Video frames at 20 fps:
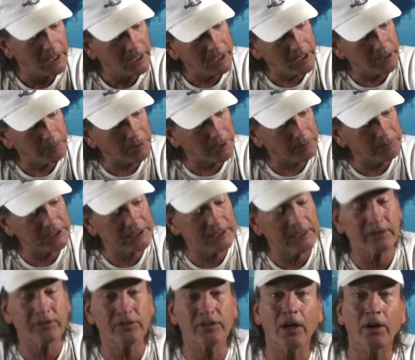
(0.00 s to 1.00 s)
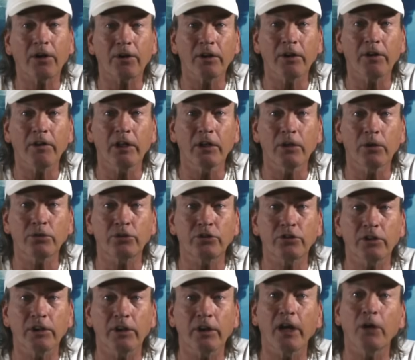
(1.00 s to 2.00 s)
and it probably kicks out into the
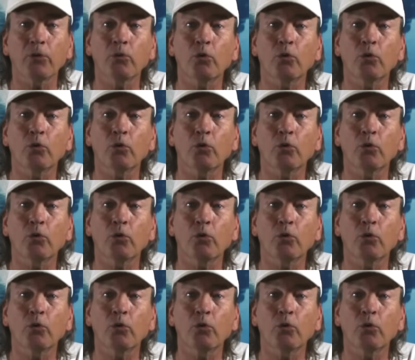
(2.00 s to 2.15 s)
ocean, and that